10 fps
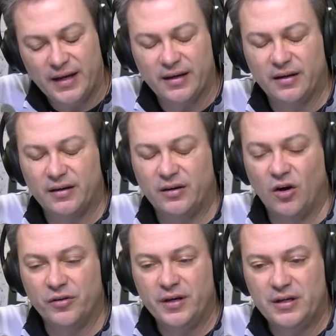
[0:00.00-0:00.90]

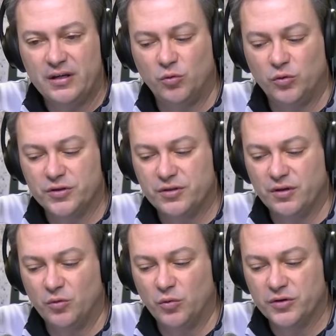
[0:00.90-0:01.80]
all they needed was
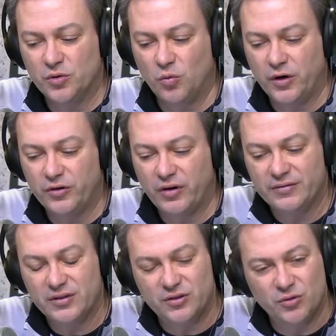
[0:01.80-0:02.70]
the one
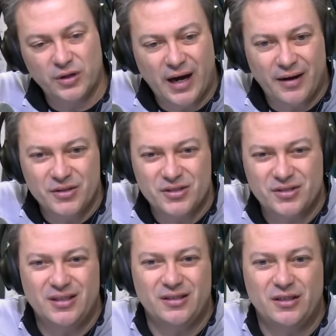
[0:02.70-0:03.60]
drive to do it.
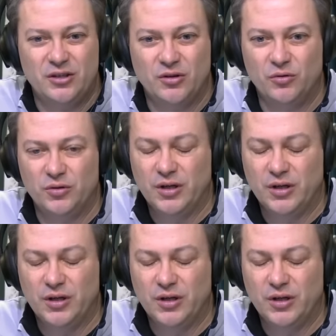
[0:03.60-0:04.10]
Obviously, you know,